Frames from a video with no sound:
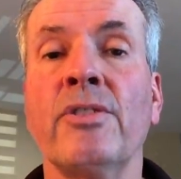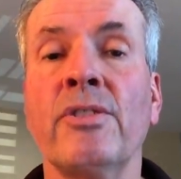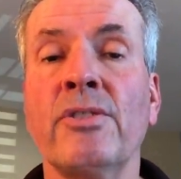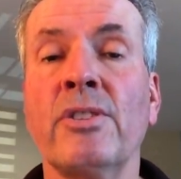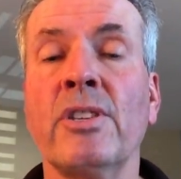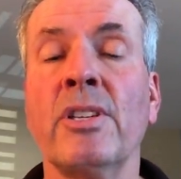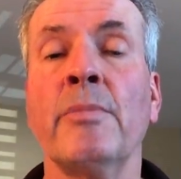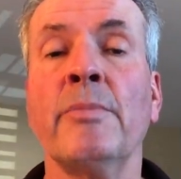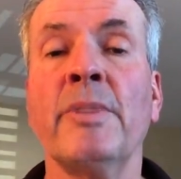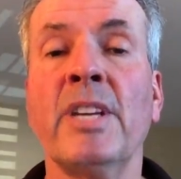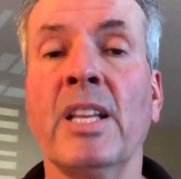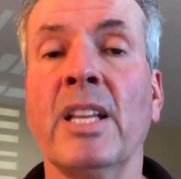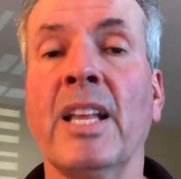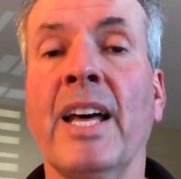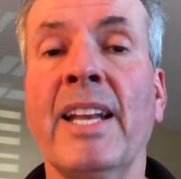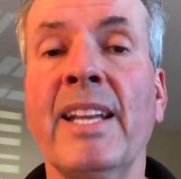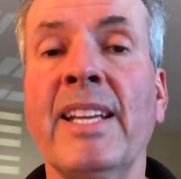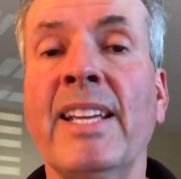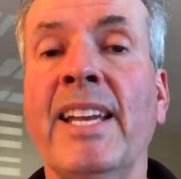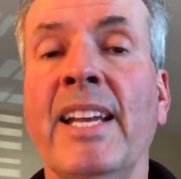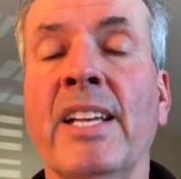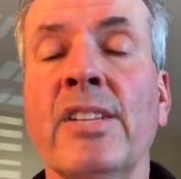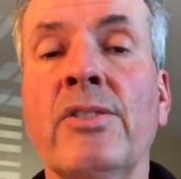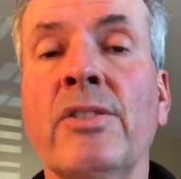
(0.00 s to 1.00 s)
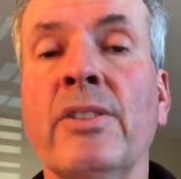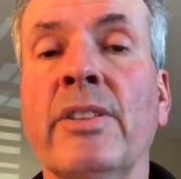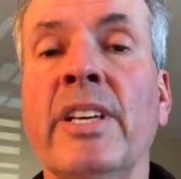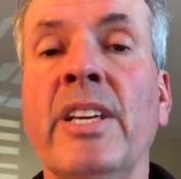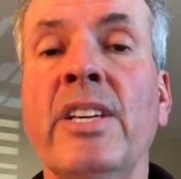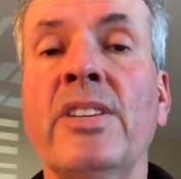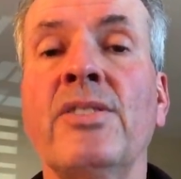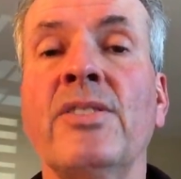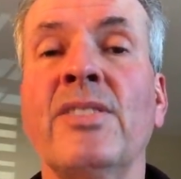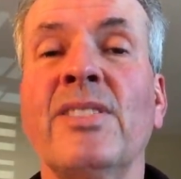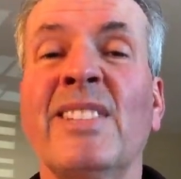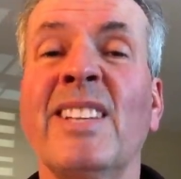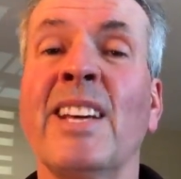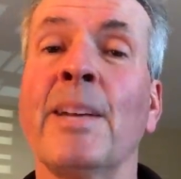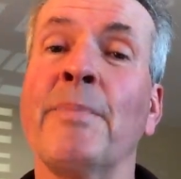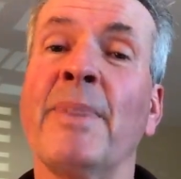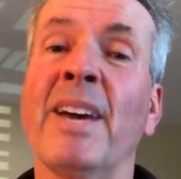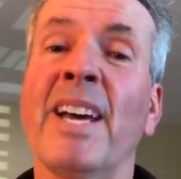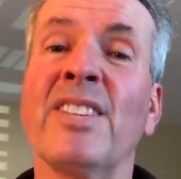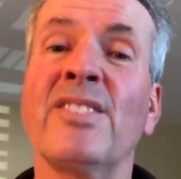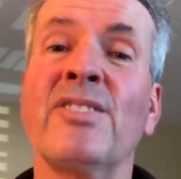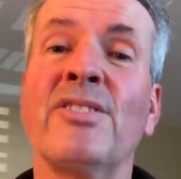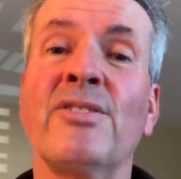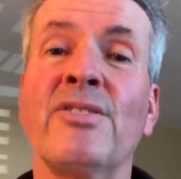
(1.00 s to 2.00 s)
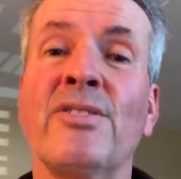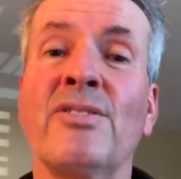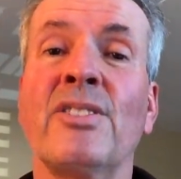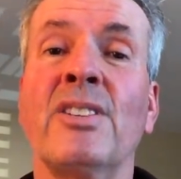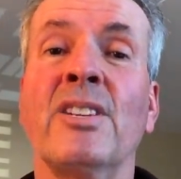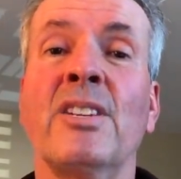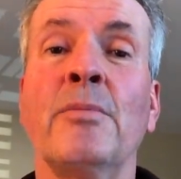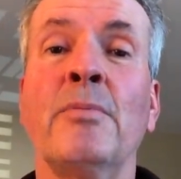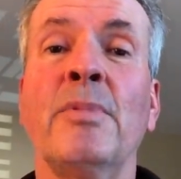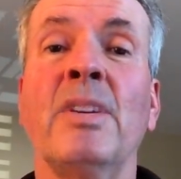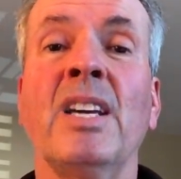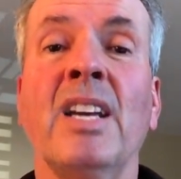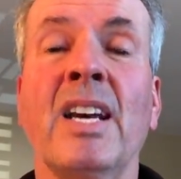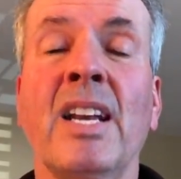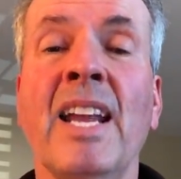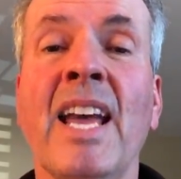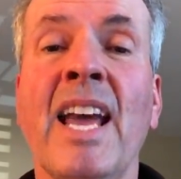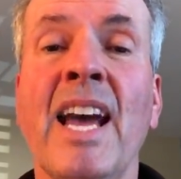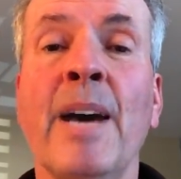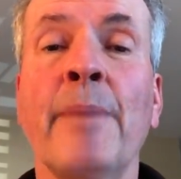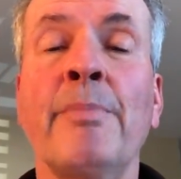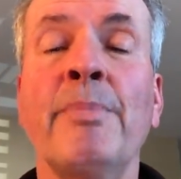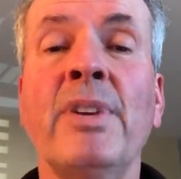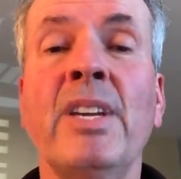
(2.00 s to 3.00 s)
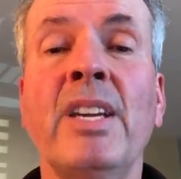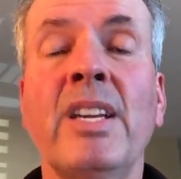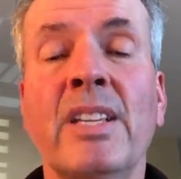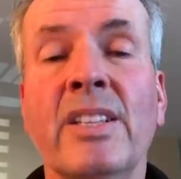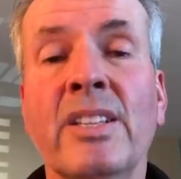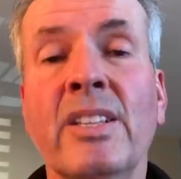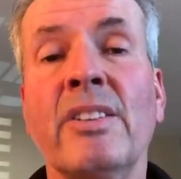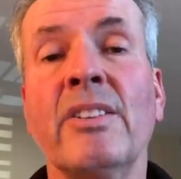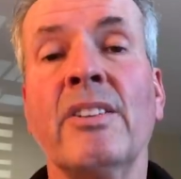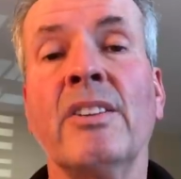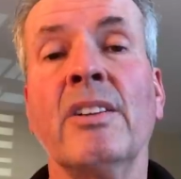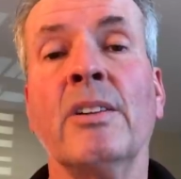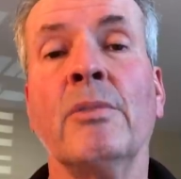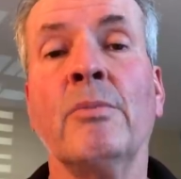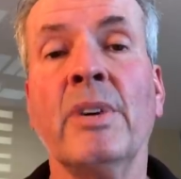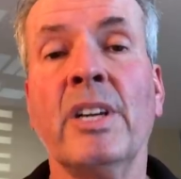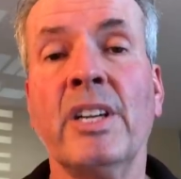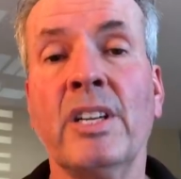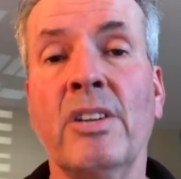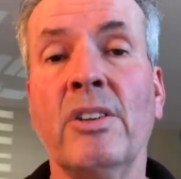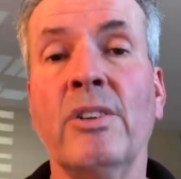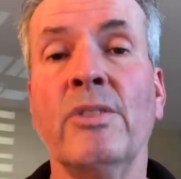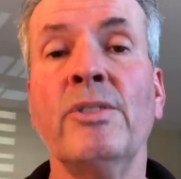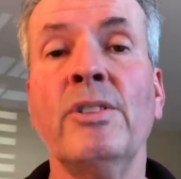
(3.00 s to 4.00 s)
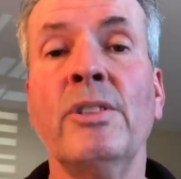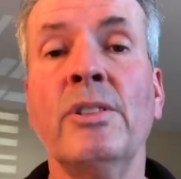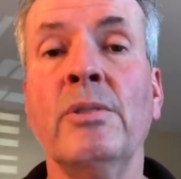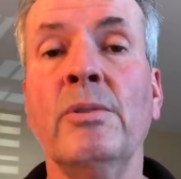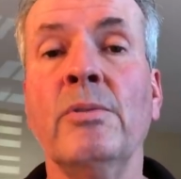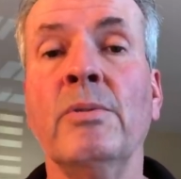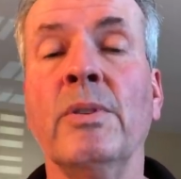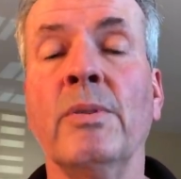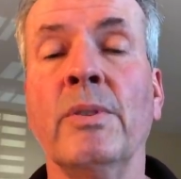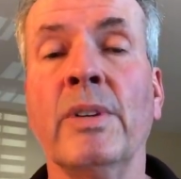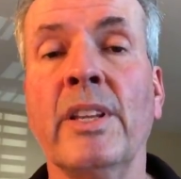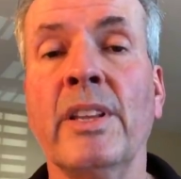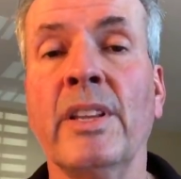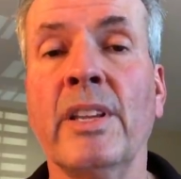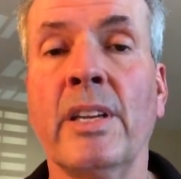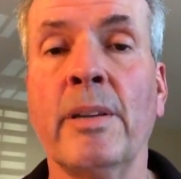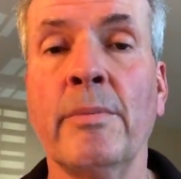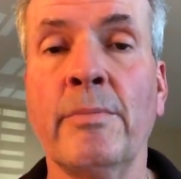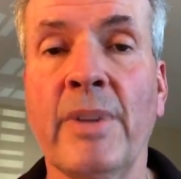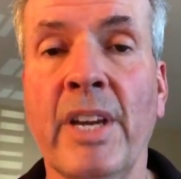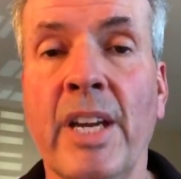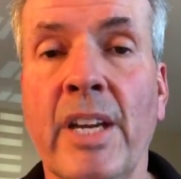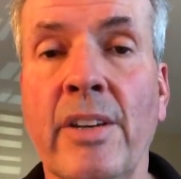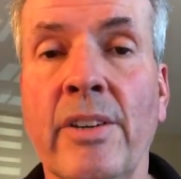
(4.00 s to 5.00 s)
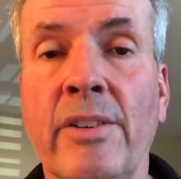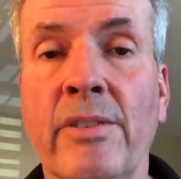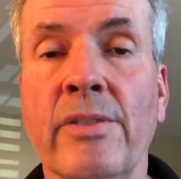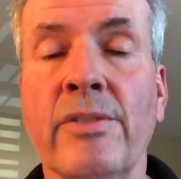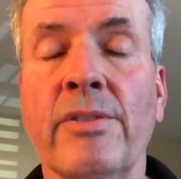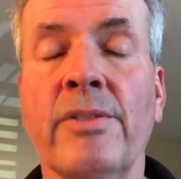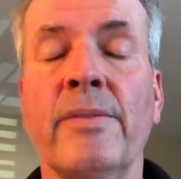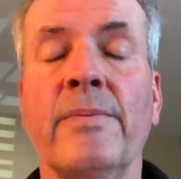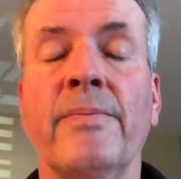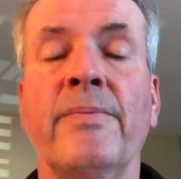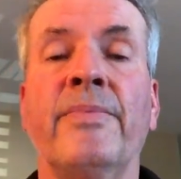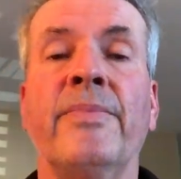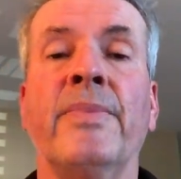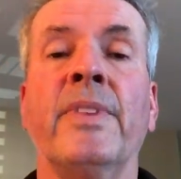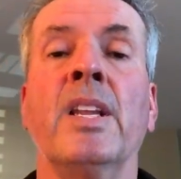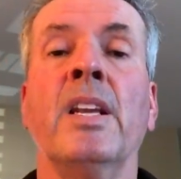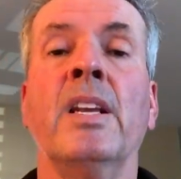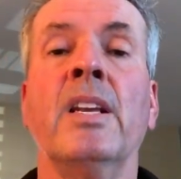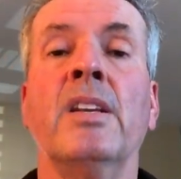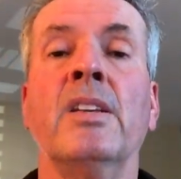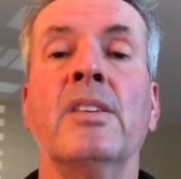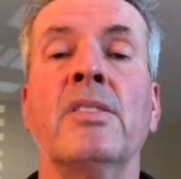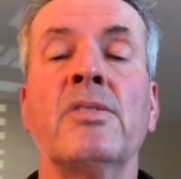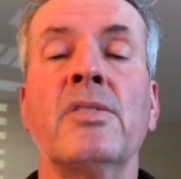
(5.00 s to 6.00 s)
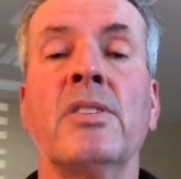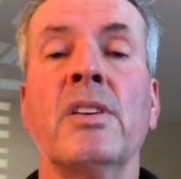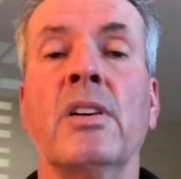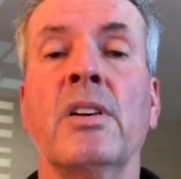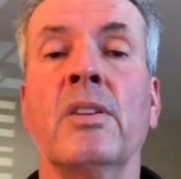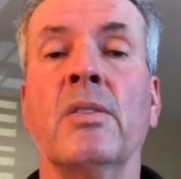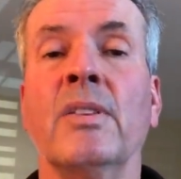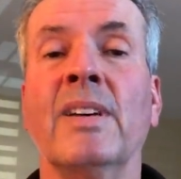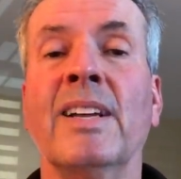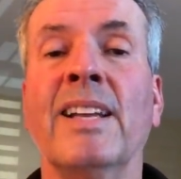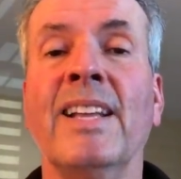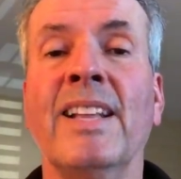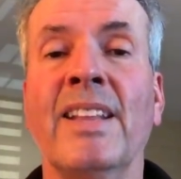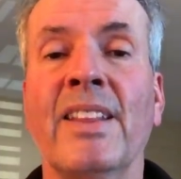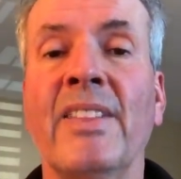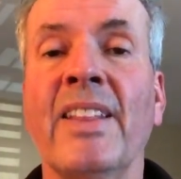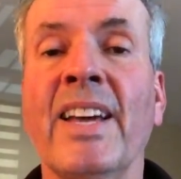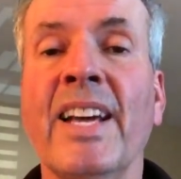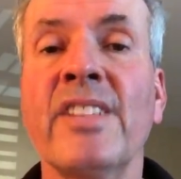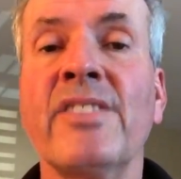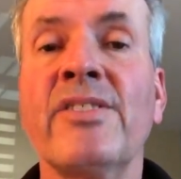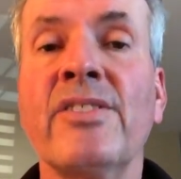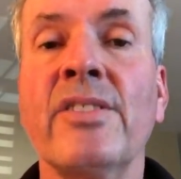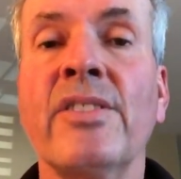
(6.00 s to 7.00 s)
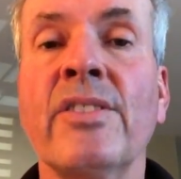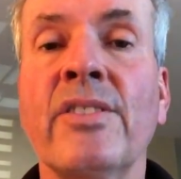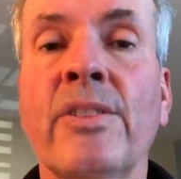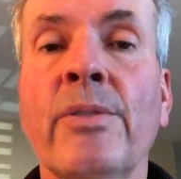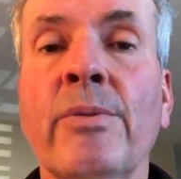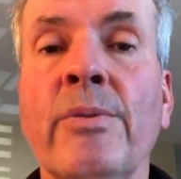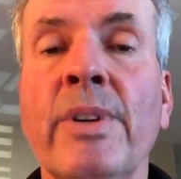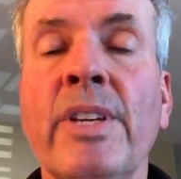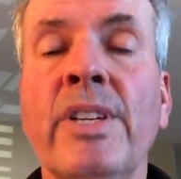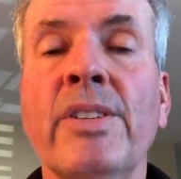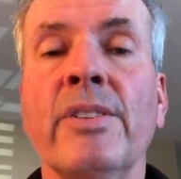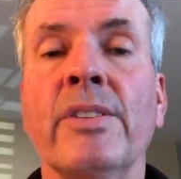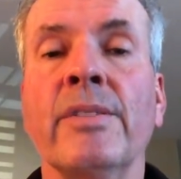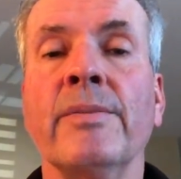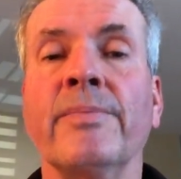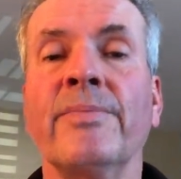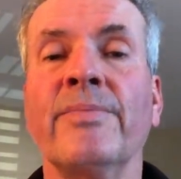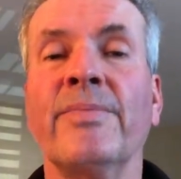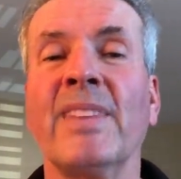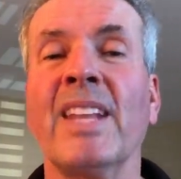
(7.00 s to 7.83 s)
There's going to be a lot of cancellations. That passenger is going to be unhappy, and then they're going to want to go to one of the competitors. So that's the reason.